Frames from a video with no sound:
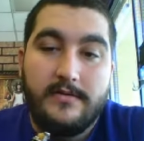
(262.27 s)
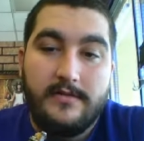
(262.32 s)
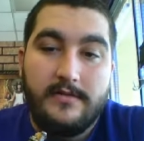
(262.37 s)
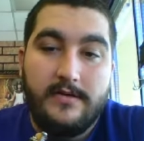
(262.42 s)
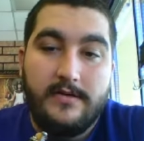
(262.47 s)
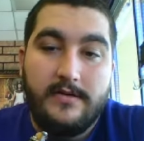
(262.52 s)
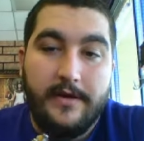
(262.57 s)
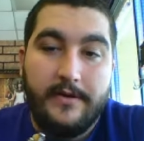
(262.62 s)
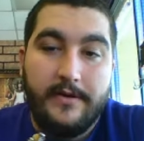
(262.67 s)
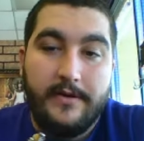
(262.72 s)

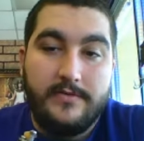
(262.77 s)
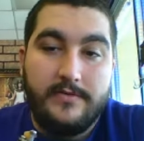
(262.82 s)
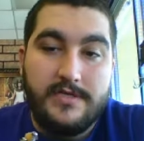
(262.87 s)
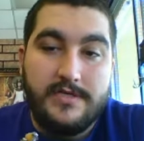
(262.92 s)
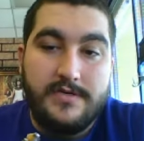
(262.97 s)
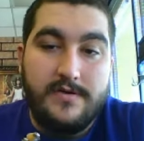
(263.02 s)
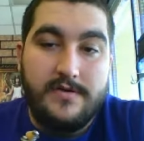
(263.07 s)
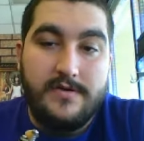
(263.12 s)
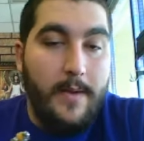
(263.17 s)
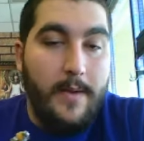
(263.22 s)
You know, just
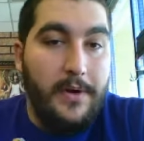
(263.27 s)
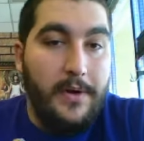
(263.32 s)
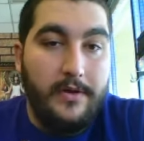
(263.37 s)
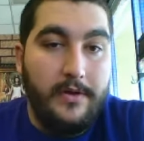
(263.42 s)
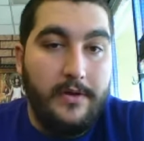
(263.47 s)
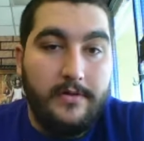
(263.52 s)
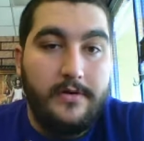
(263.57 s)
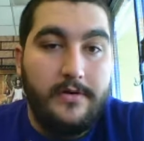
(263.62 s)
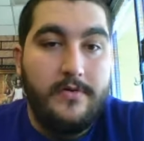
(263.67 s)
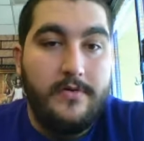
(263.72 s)
to wrap a good
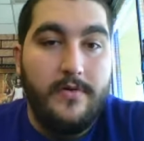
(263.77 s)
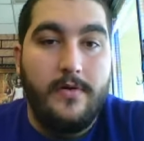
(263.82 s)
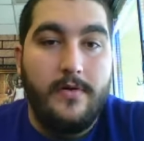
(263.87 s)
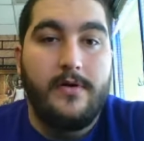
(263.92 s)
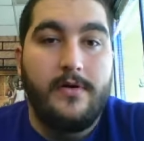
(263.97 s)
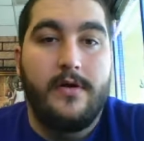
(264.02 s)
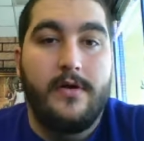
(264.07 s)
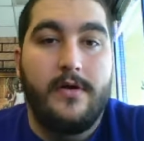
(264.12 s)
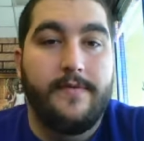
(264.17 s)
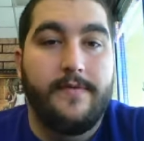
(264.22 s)
little
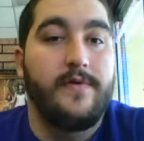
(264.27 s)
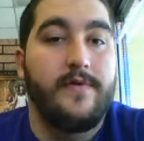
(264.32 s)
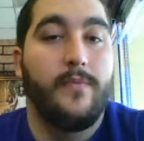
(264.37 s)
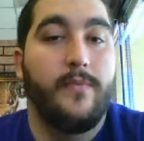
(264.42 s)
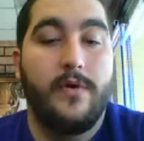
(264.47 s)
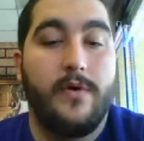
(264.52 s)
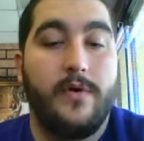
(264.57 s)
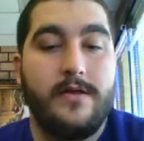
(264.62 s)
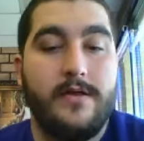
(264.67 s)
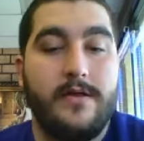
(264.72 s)
coil. If you
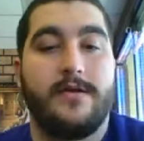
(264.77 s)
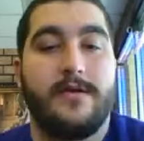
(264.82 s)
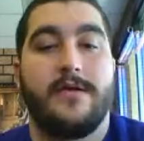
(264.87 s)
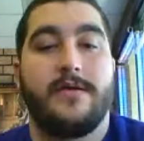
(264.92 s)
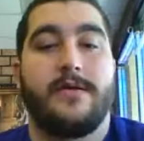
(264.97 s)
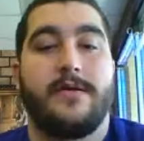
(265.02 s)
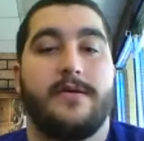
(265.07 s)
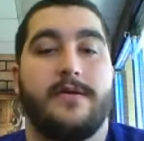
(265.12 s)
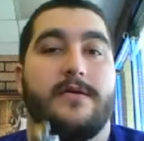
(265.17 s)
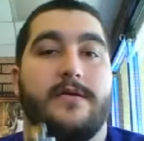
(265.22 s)
want,
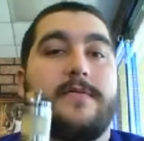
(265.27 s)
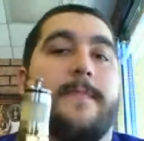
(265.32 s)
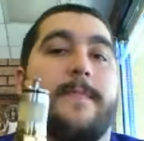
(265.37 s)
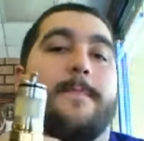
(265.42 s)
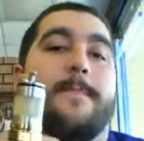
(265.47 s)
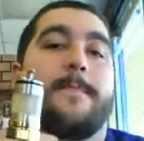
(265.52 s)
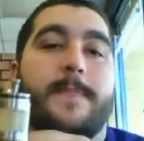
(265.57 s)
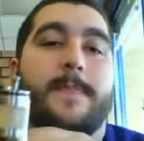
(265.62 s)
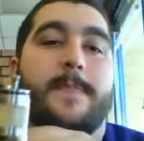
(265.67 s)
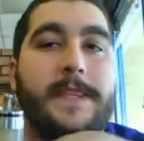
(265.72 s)

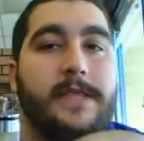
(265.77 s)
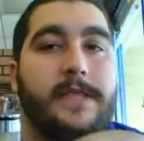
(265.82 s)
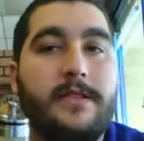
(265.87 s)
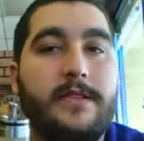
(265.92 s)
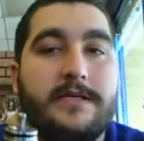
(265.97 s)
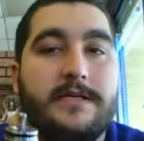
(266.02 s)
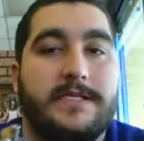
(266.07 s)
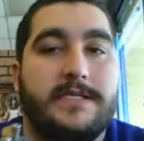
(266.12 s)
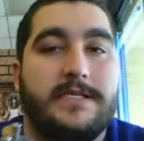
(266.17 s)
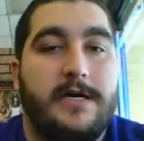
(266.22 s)

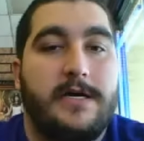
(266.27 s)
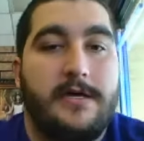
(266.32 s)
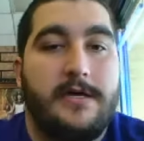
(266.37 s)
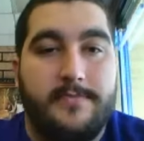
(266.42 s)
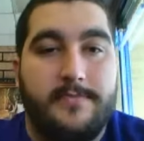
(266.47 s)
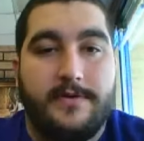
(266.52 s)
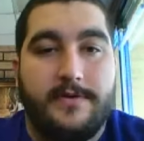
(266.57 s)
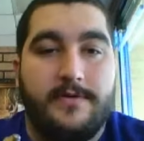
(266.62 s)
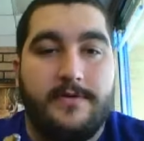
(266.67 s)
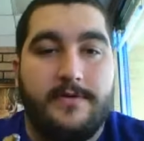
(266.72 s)
this top
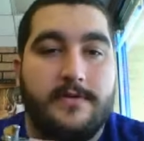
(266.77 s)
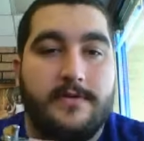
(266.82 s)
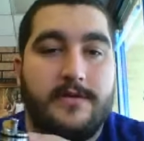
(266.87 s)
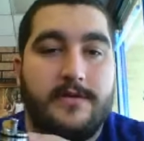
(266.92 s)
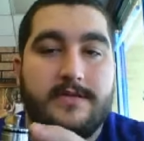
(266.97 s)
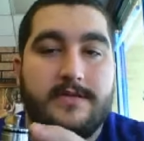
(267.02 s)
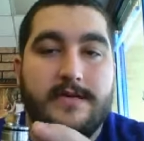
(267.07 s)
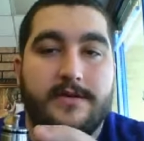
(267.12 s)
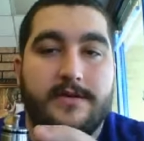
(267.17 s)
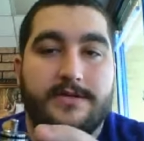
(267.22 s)

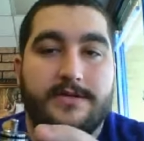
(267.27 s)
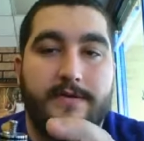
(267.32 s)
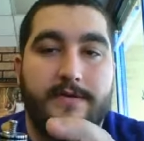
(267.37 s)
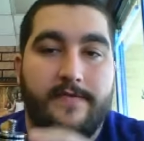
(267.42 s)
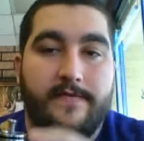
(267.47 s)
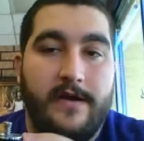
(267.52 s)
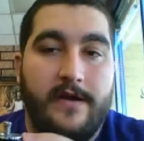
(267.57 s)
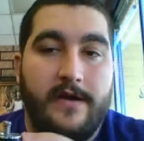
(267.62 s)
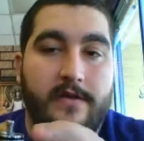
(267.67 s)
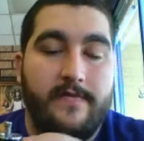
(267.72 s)
is actually
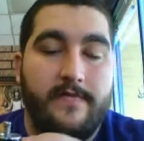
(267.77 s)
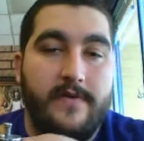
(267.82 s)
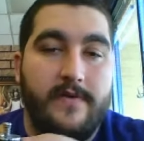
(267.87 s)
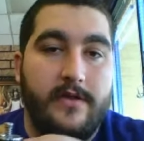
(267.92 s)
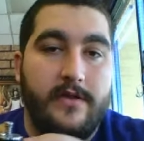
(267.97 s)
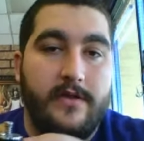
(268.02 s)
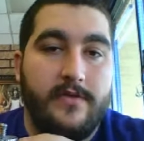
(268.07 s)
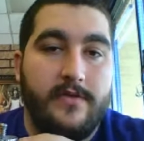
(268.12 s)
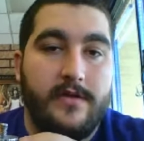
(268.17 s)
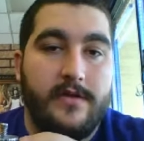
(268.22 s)
very
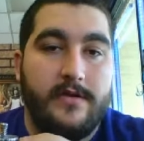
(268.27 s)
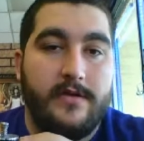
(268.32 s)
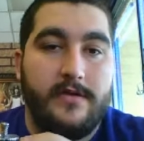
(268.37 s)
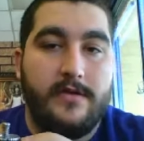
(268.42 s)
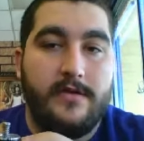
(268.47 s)
thin.